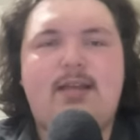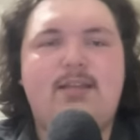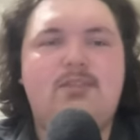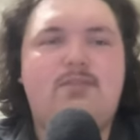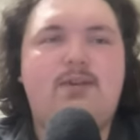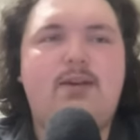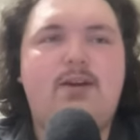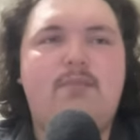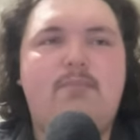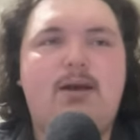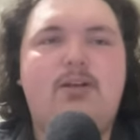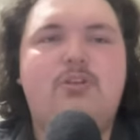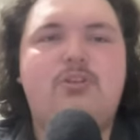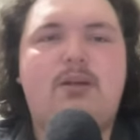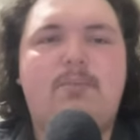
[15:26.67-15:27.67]
That is very
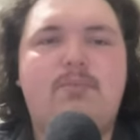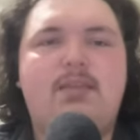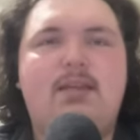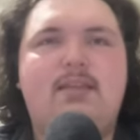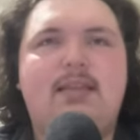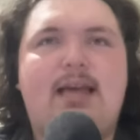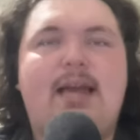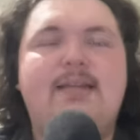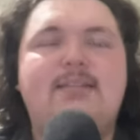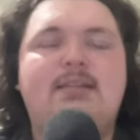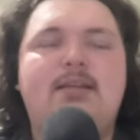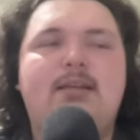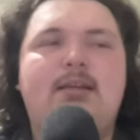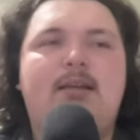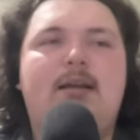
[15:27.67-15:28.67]
much something that,